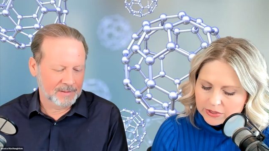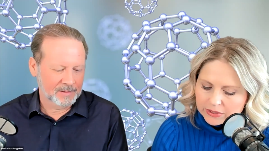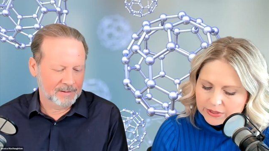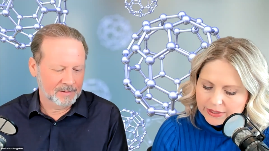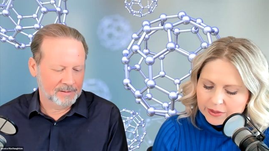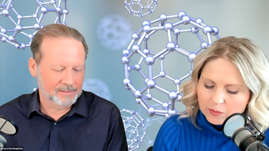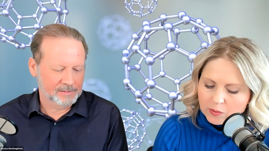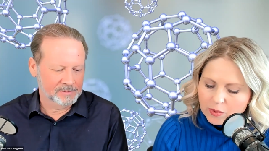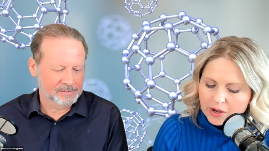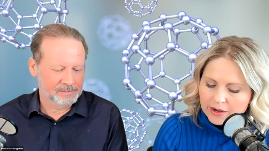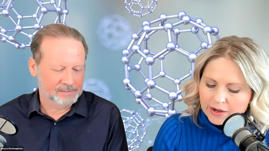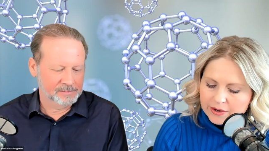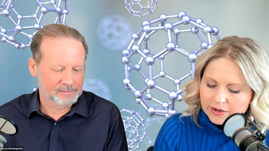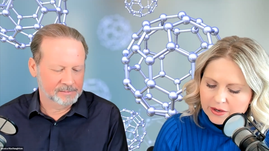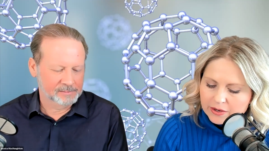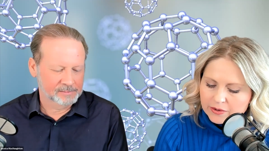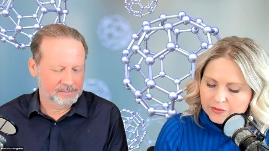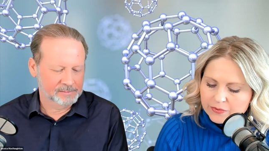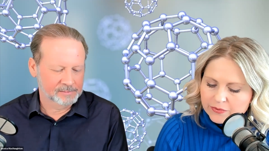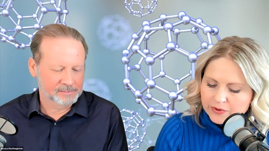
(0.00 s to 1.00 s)
Speaker 1: clean
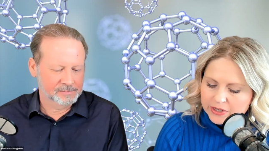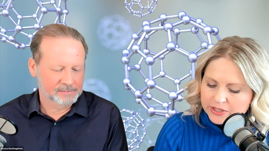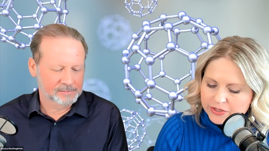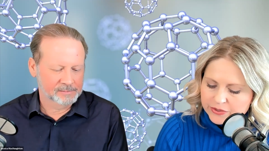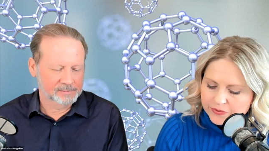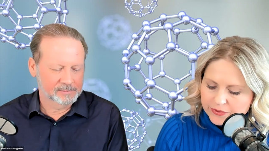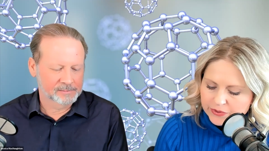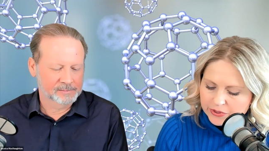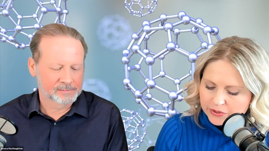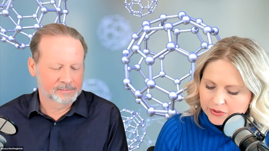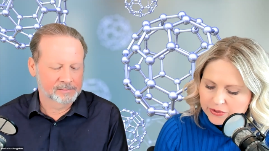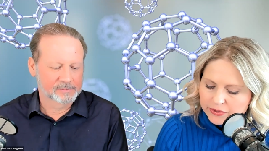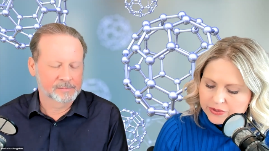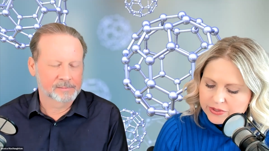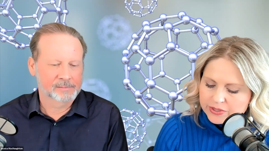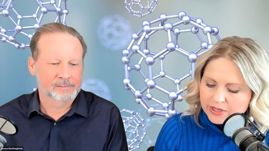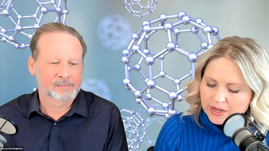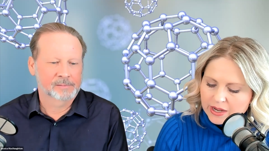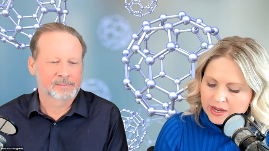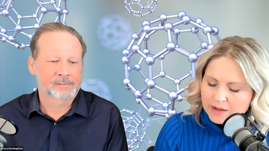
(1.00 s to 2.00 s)
water, fresh
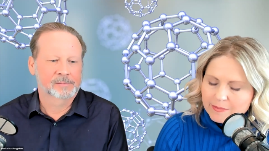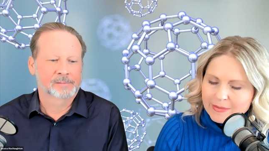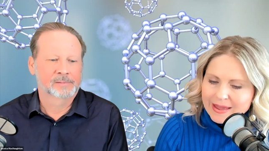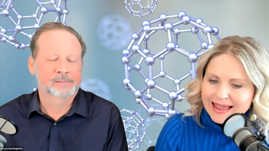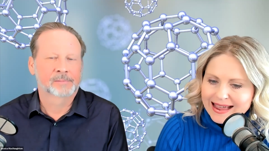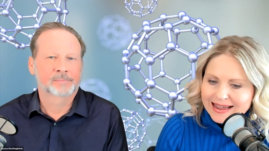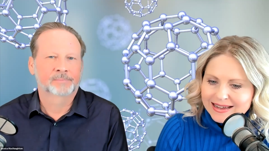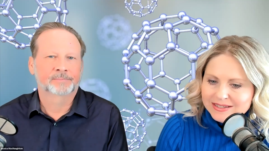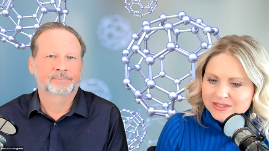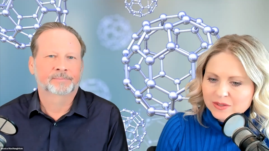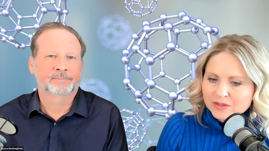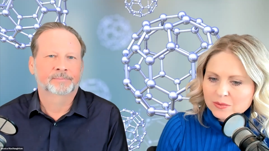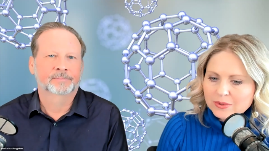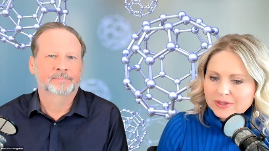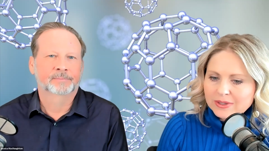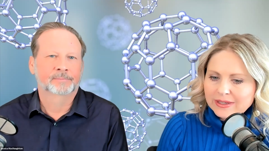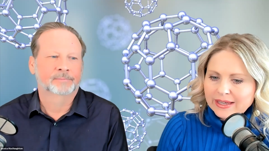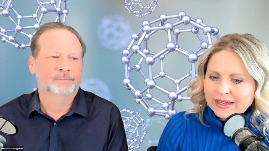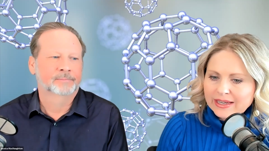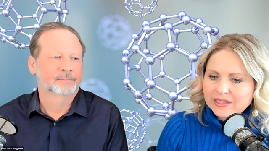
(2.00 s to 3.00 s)
foods, um, as it
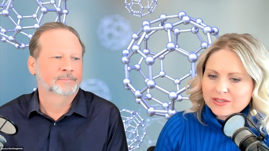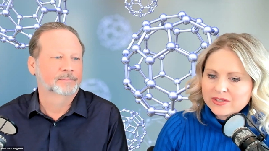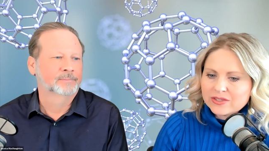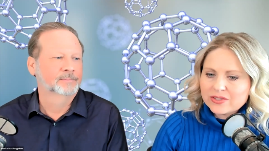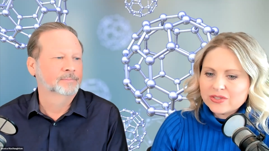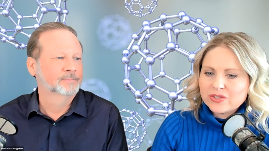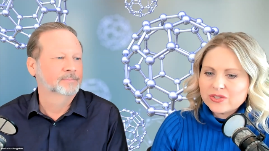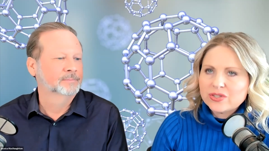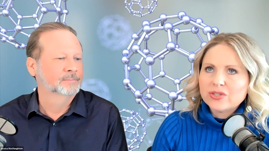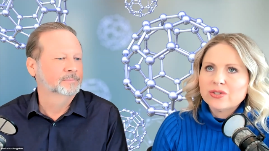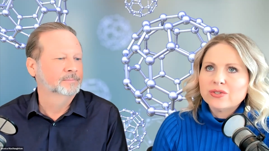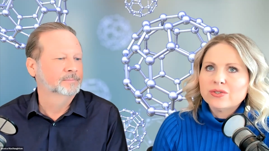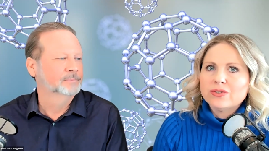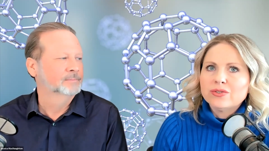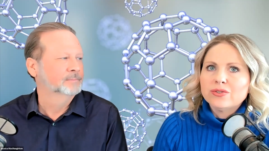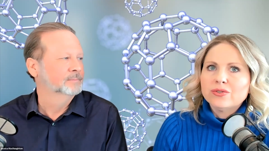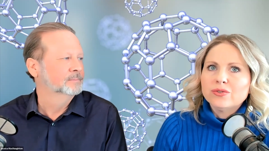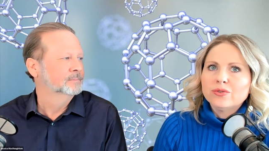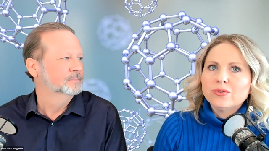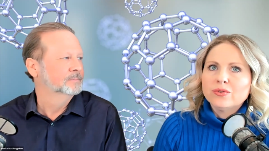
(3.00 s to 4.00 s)
relates
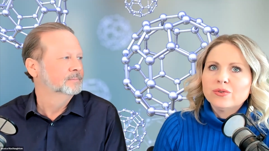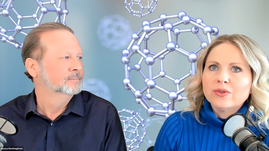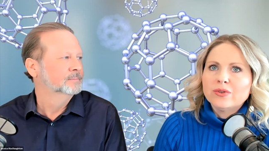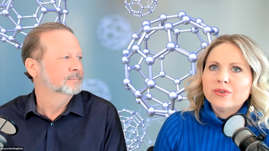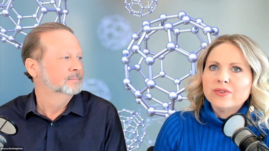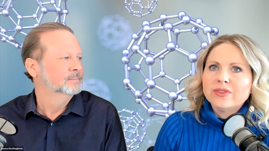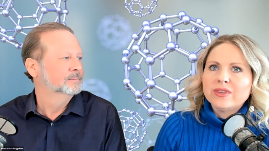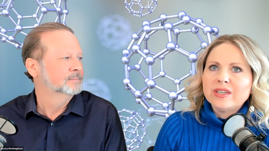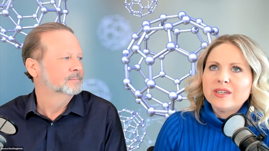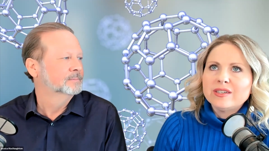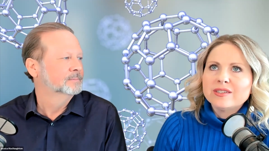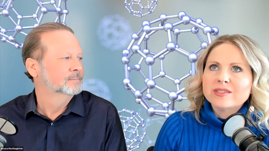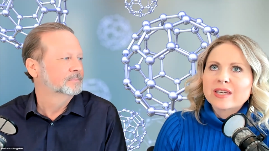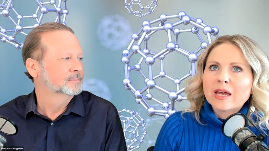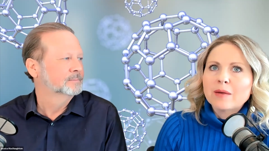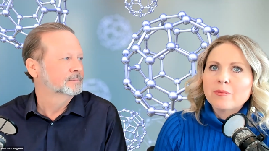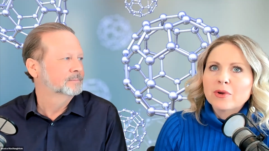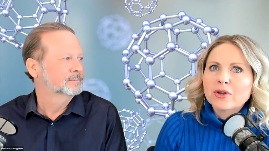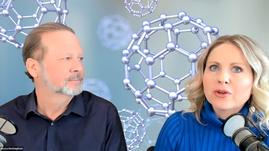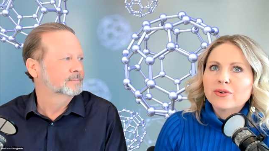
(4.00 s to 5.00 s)
to these
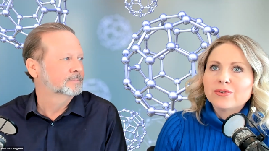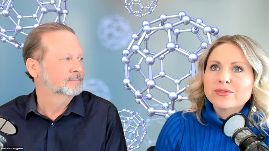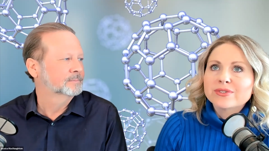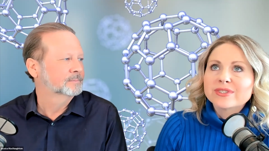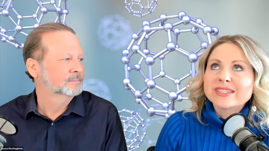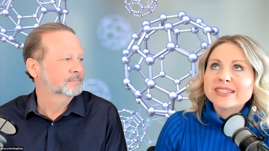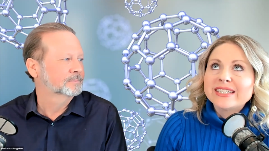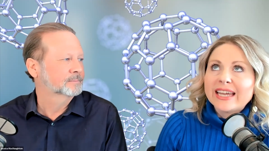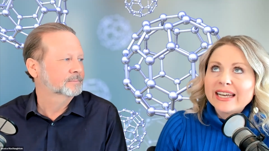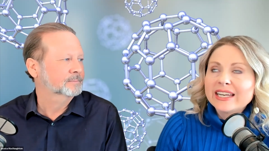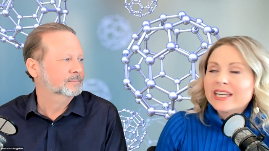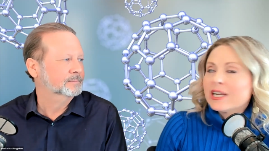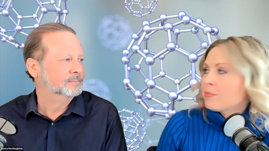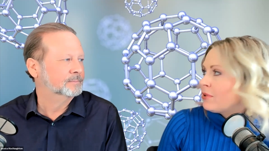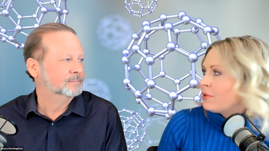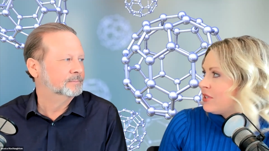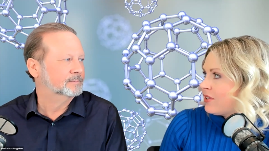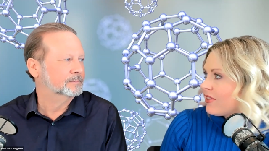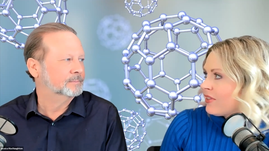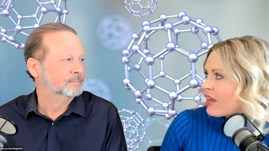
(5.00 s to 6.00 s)
chemicals getting
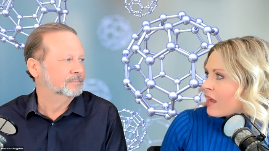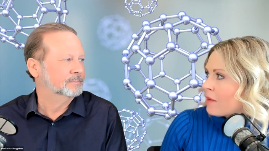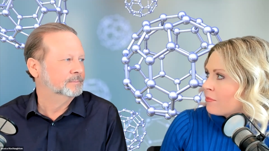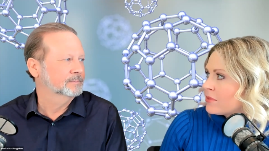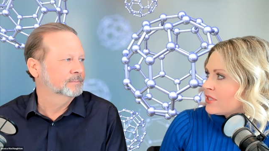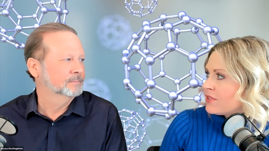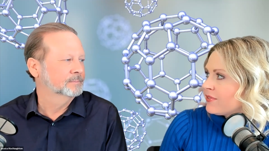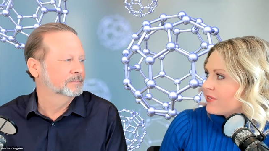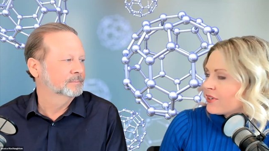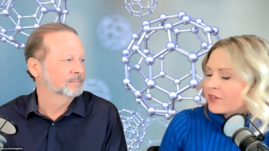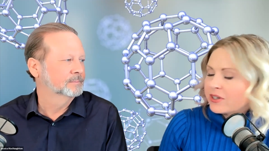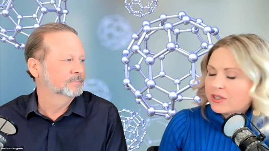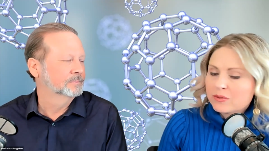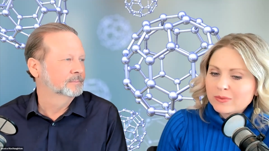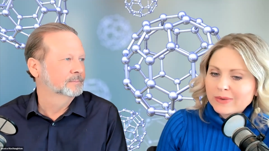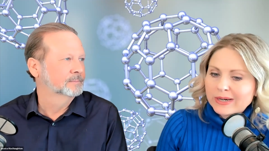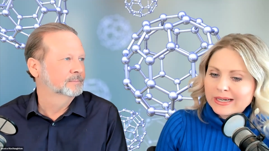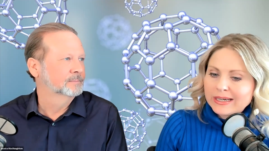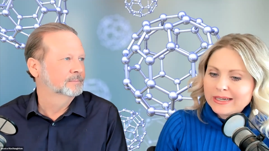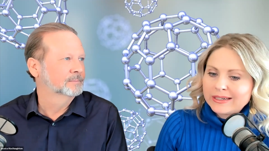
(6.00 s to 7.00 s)
up into the atmosphere
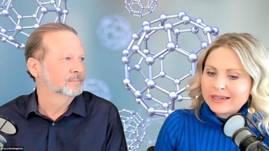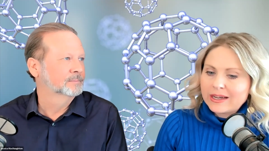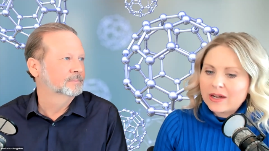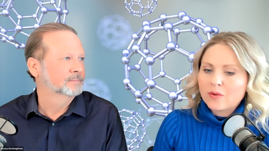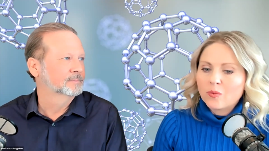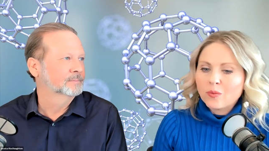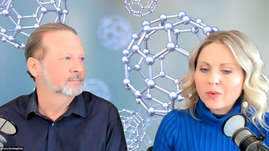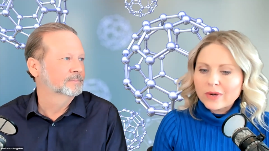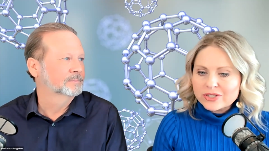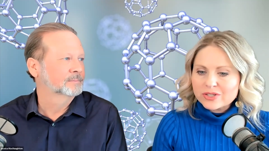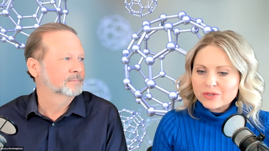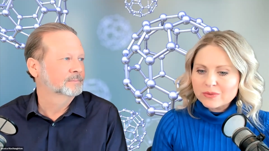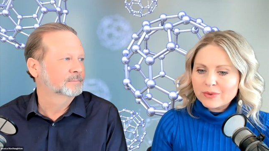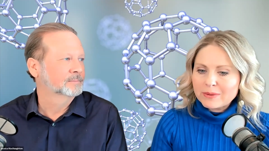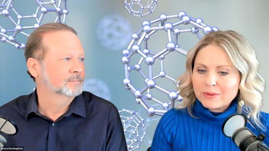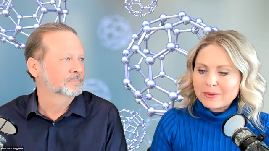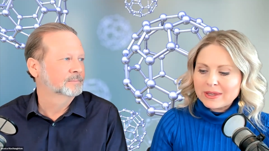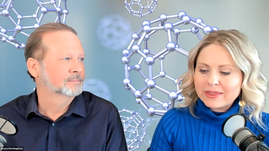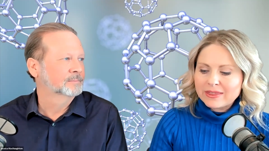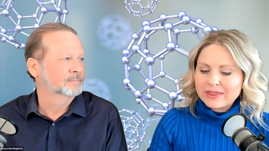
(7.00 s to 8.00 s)
and raining down, what should
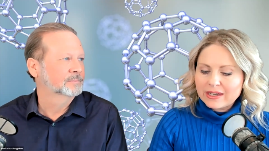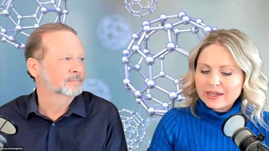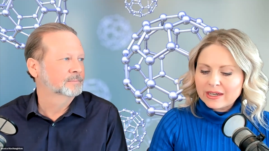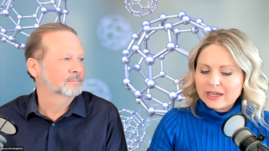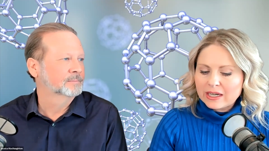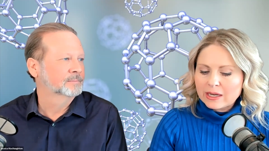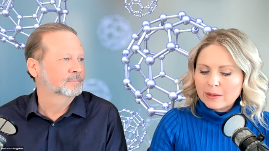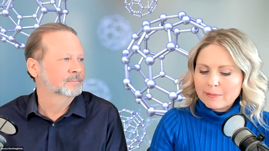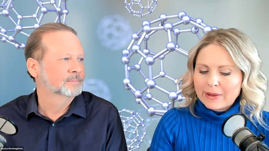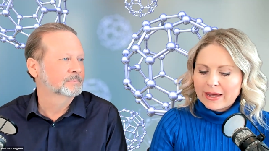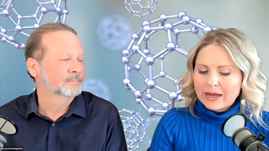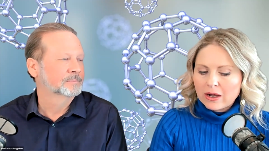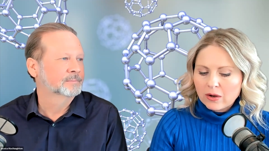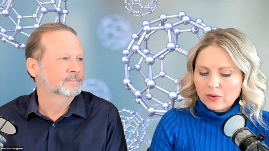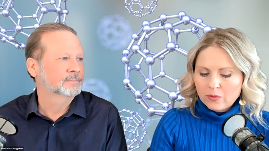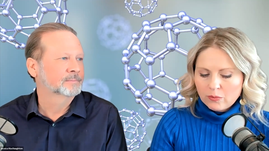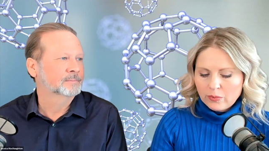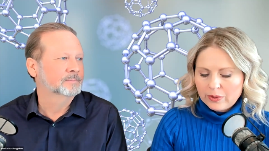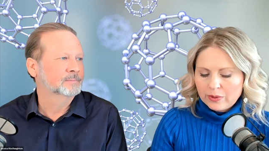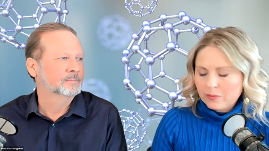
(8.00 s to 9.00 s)
we be thinking
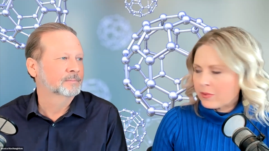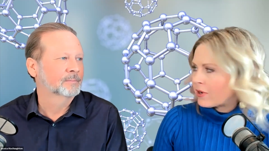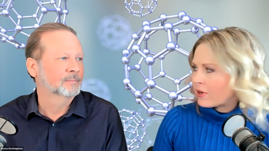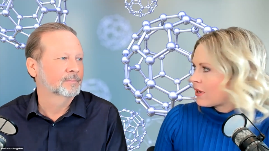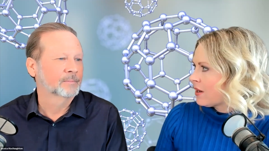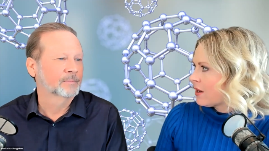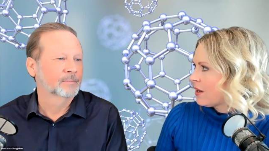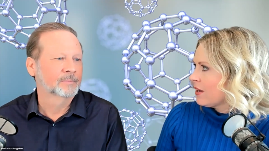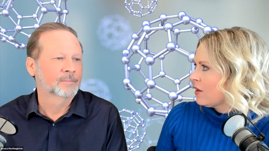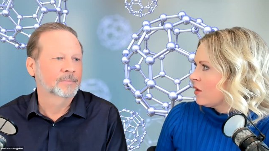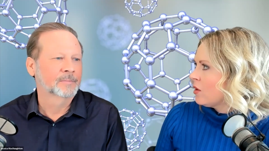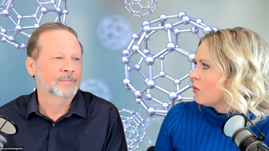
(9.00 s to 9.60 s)
about when we're